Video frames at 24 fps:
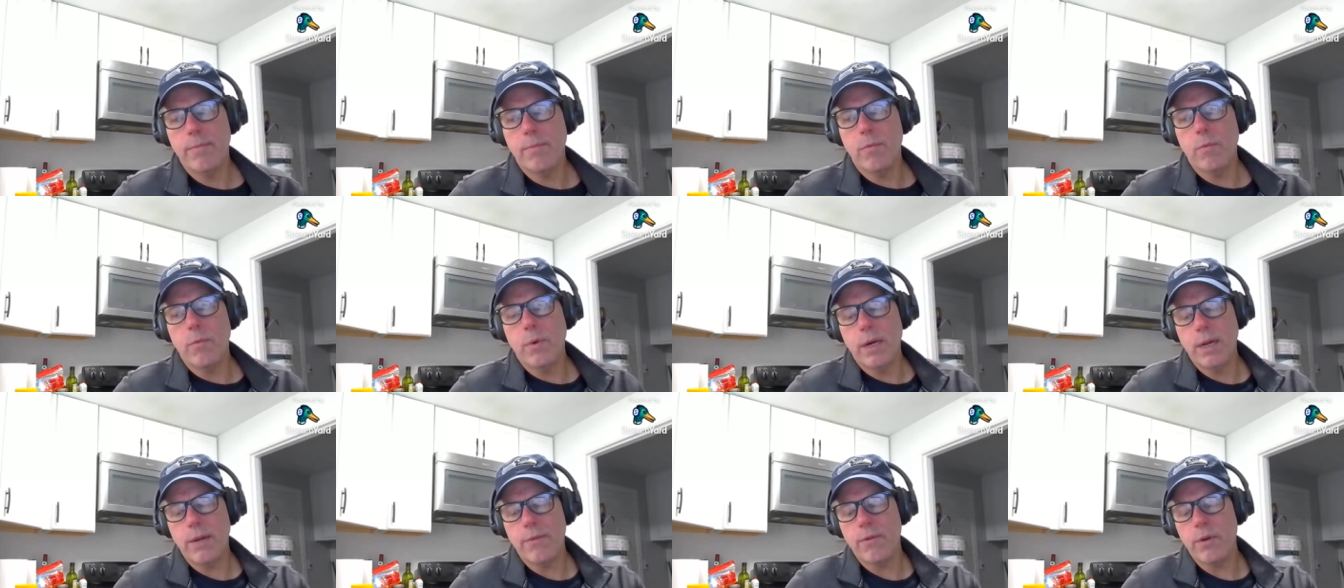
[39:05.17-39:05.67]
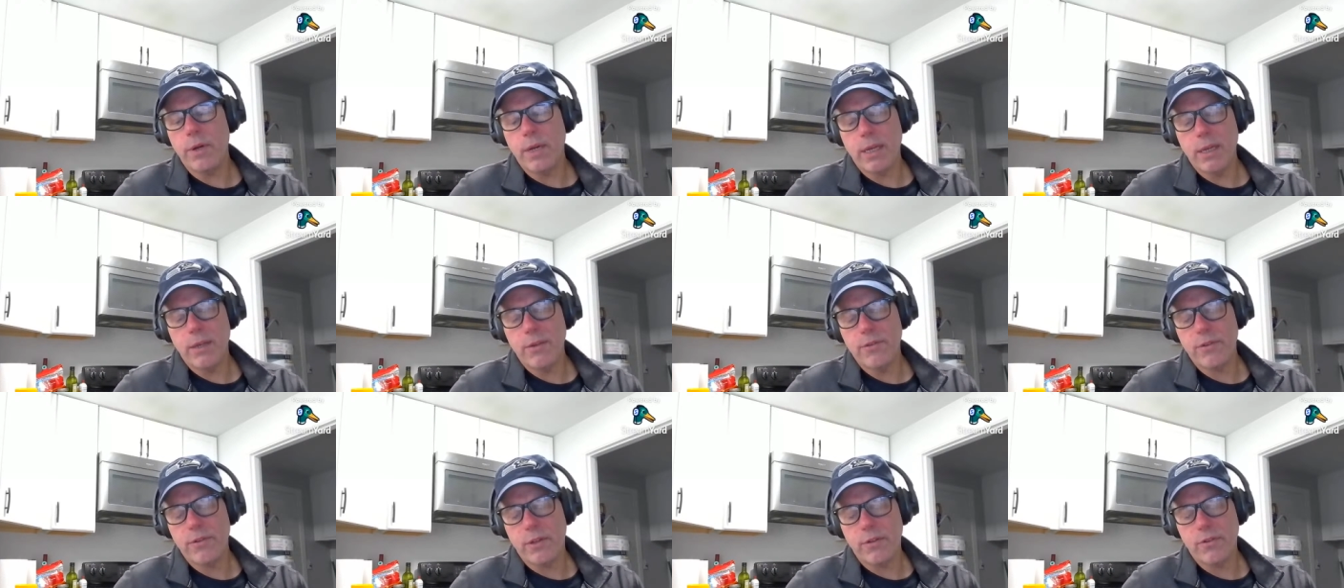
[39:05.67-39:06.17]
whatever it
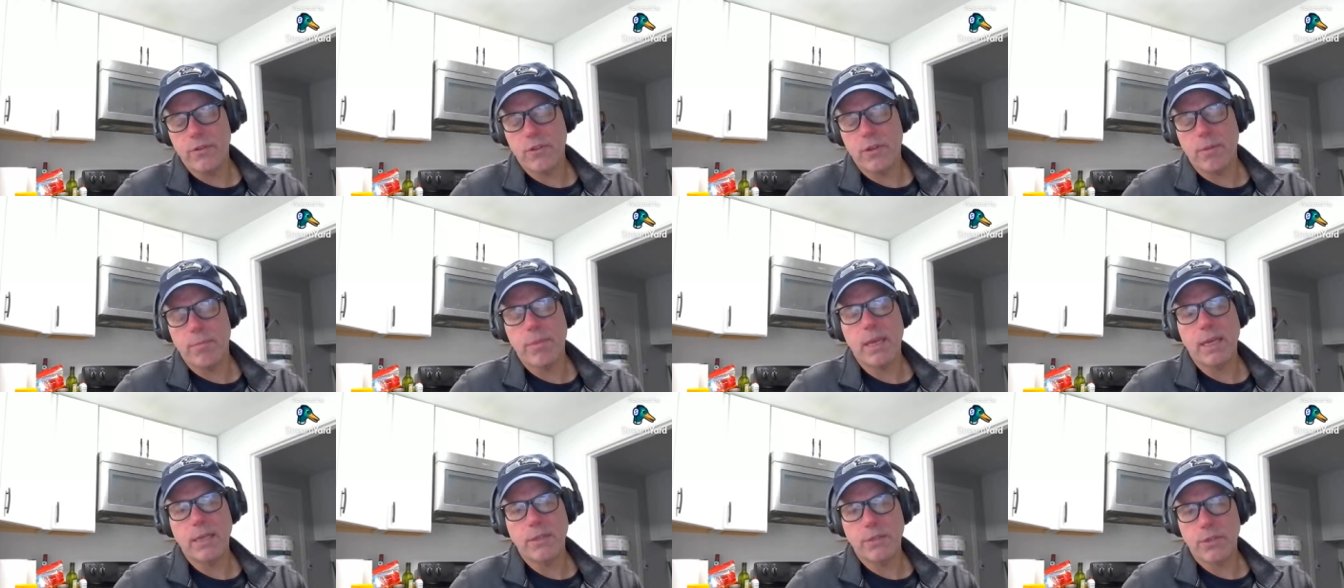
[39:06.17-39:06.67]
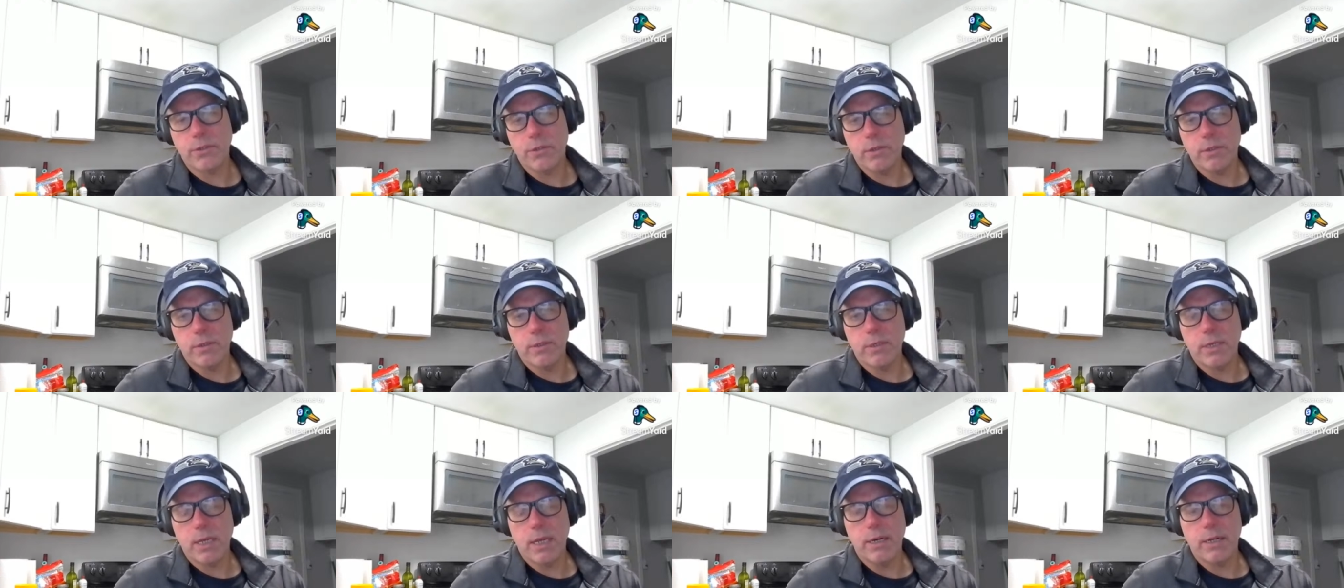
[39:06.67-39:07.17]
is, and some things
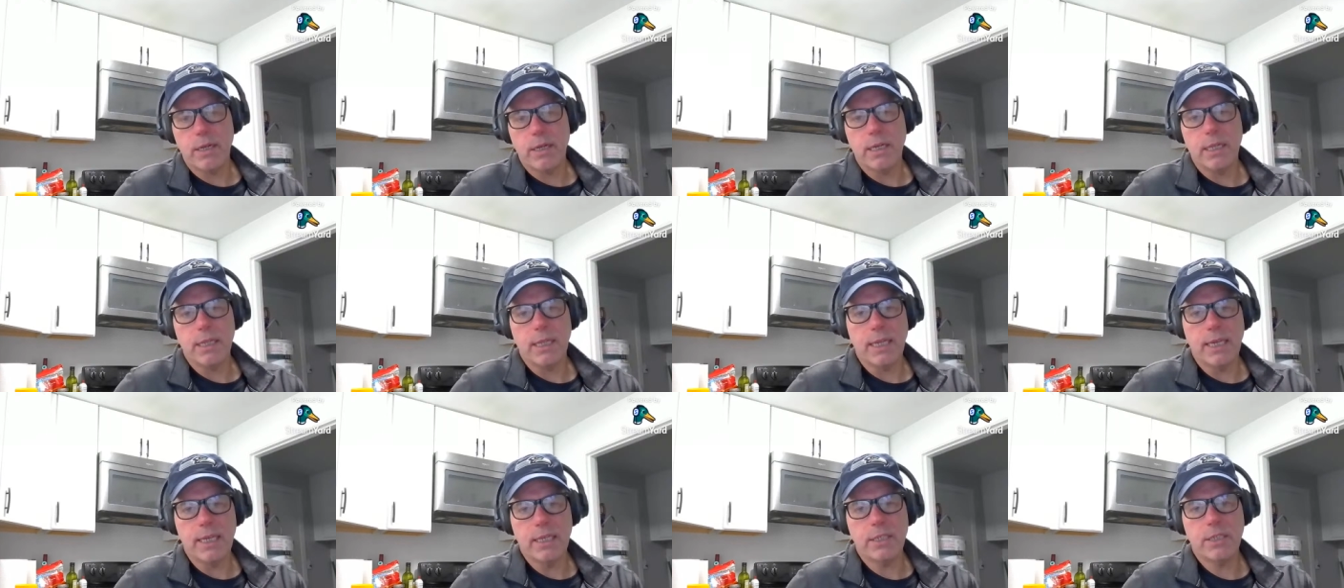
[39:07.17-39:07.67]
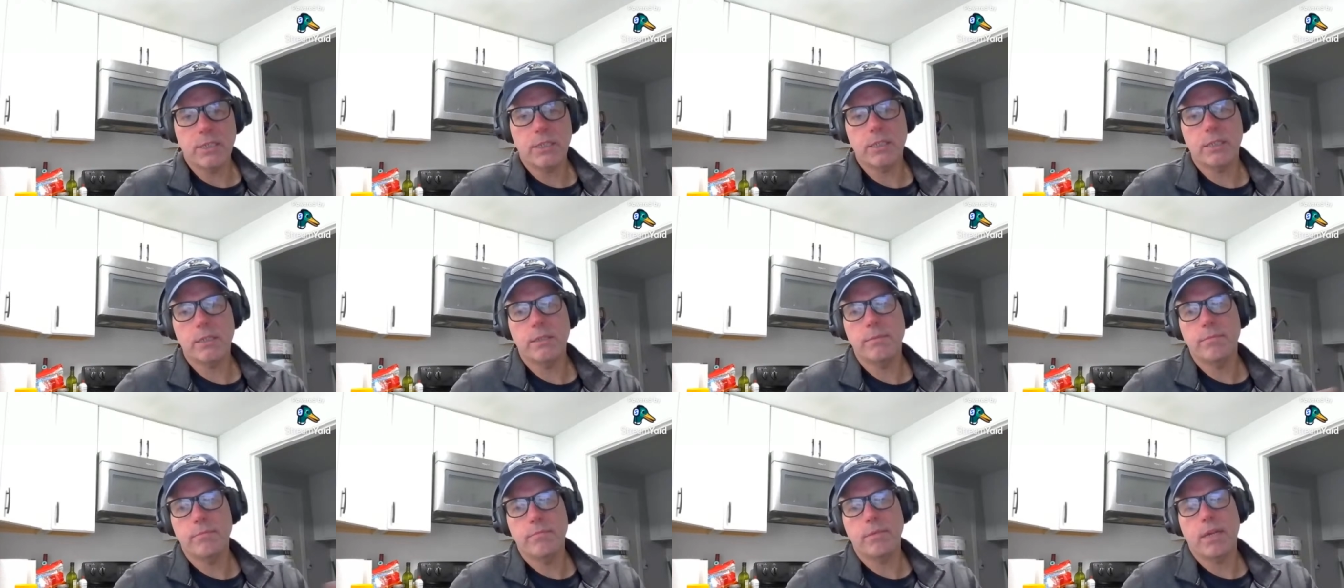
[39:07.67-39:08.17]
are done on a
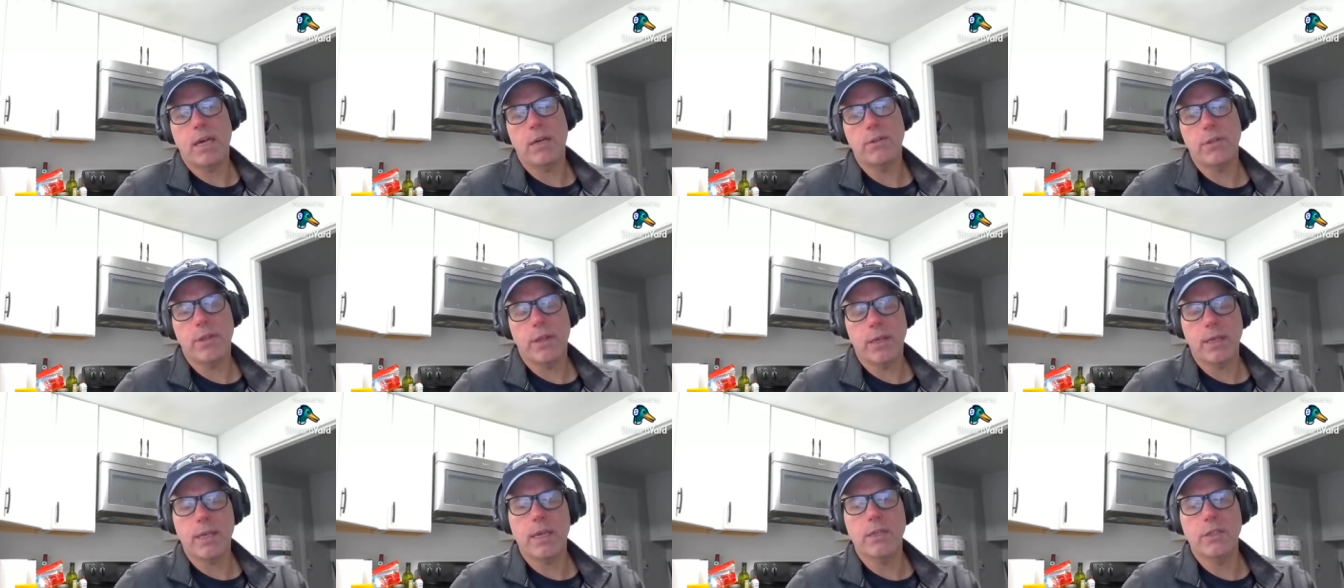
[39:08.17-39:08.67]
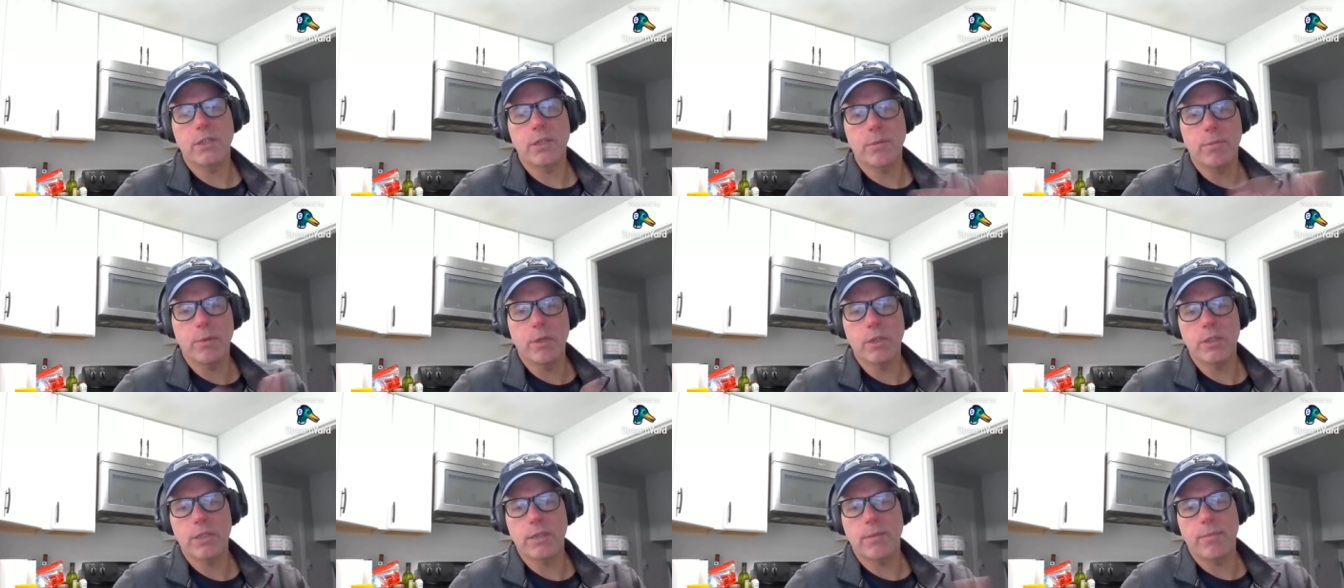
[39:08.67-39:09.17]
lease out to the
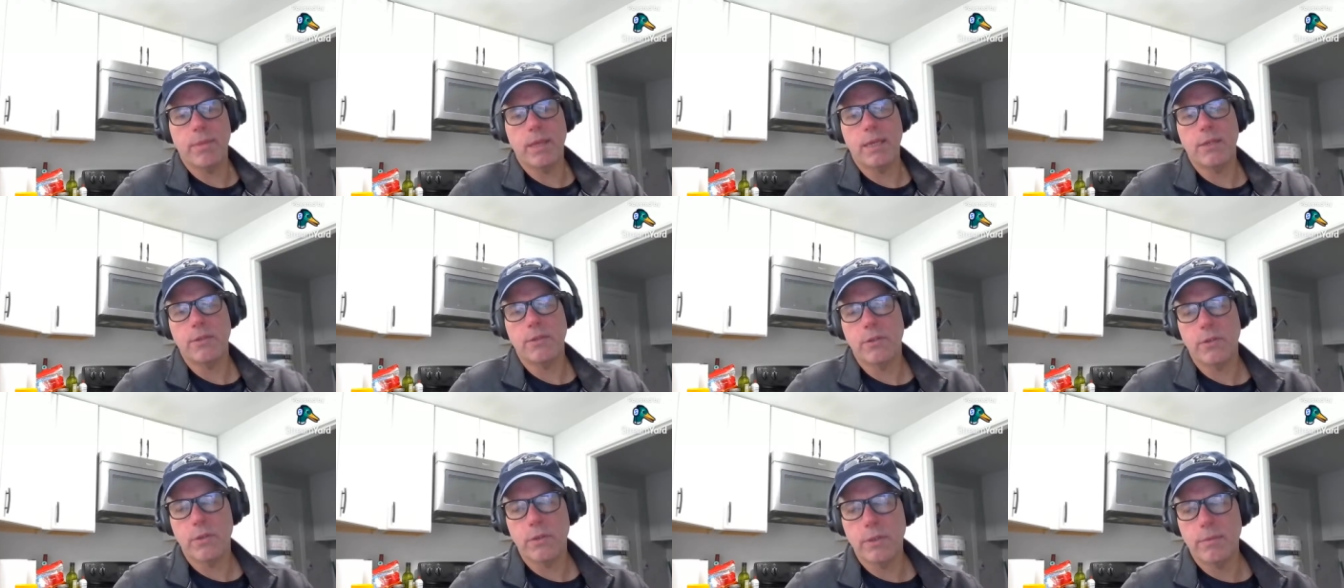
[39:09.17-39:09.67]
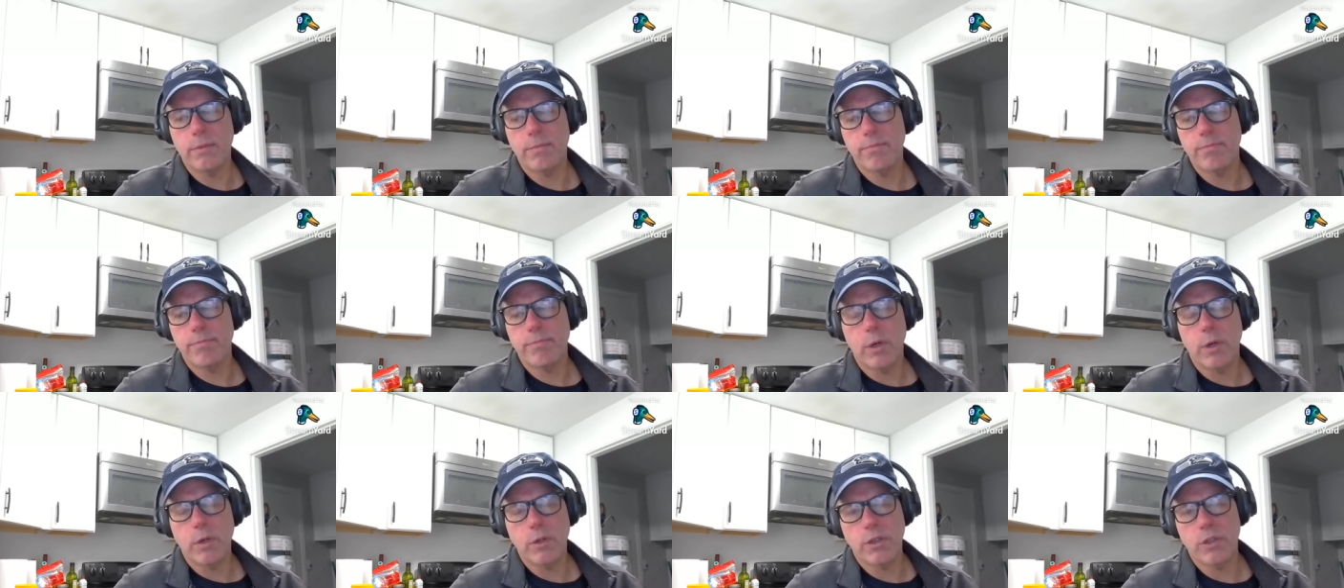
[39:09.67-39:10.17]
customer, some things
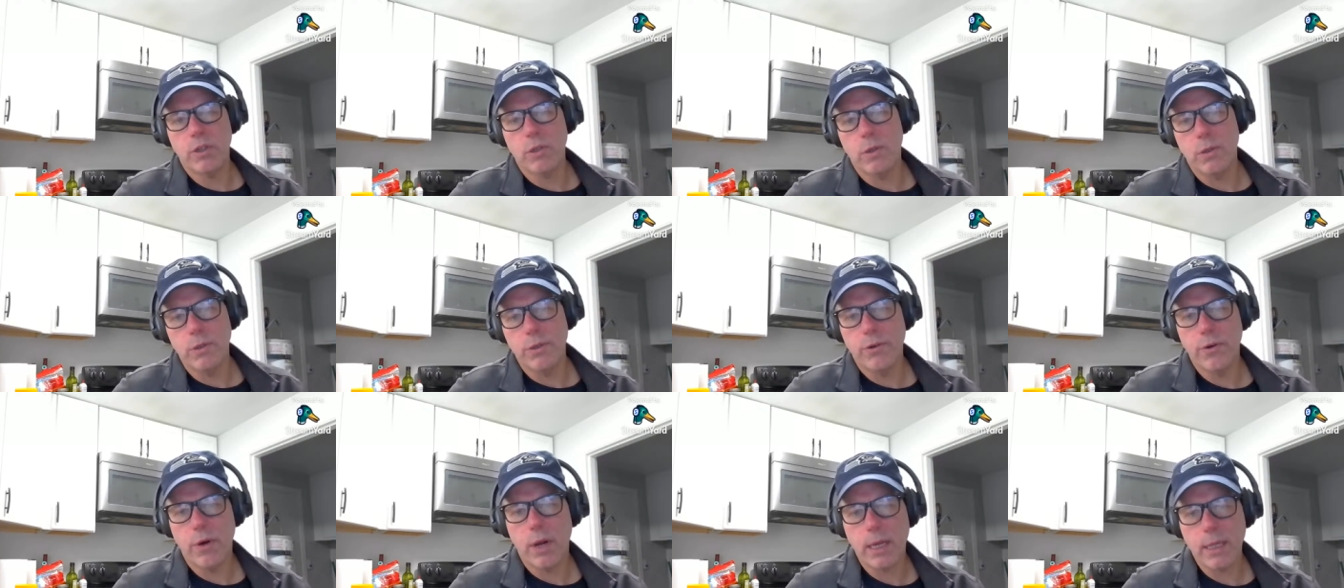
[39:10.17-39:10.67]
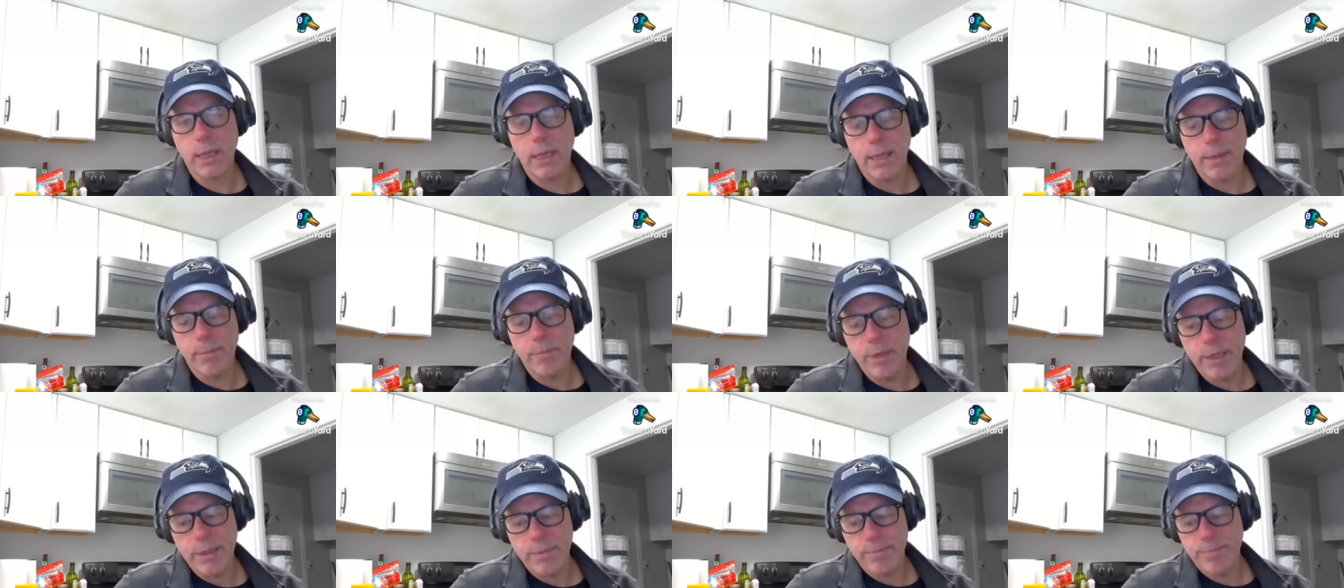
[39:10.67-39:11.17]
are sold
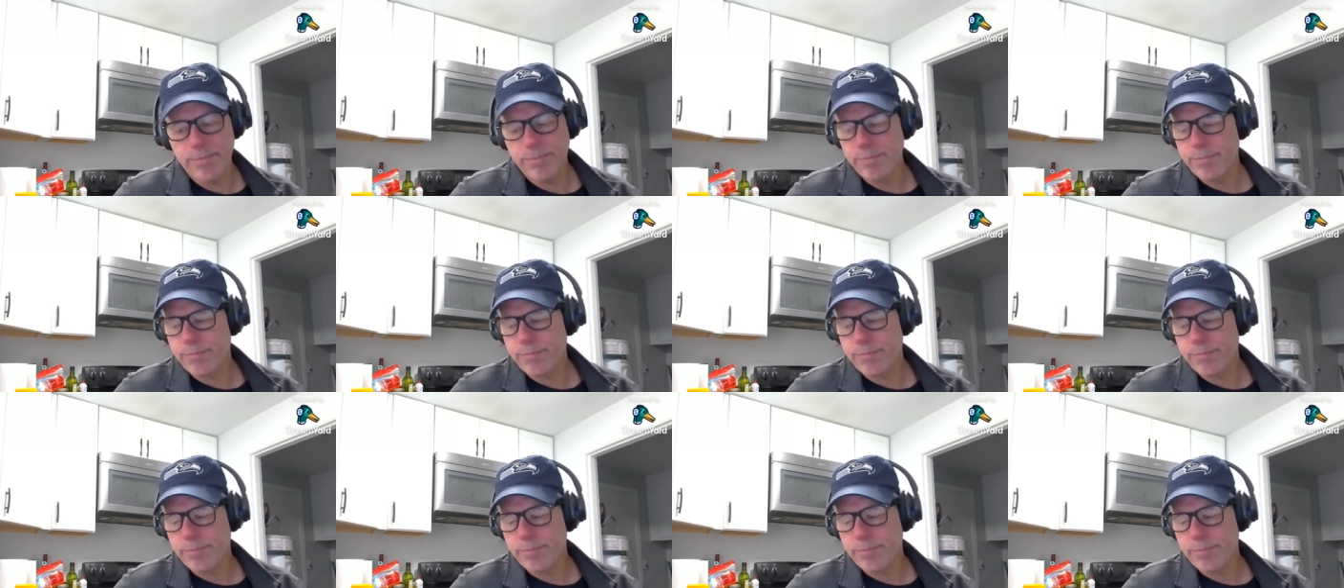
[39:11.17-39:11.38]
directly. But